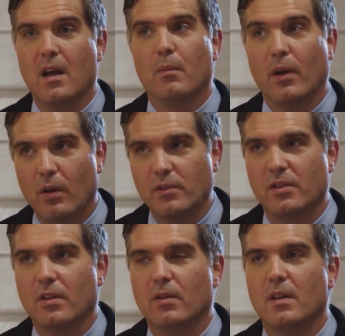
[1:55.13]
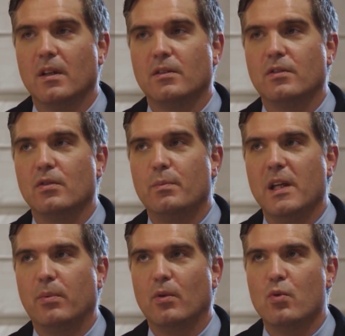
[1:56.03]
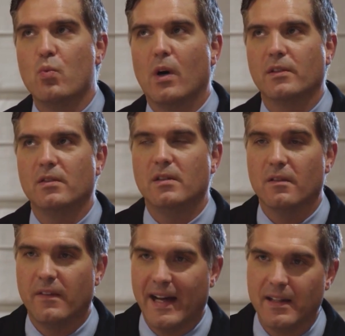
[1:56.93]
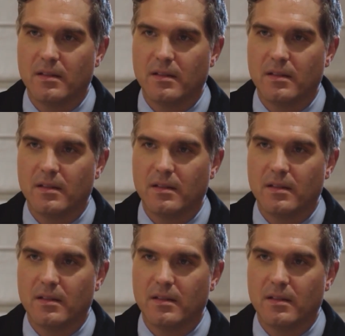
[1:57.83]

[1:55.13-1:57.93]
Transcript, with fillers: but also to people who want to divide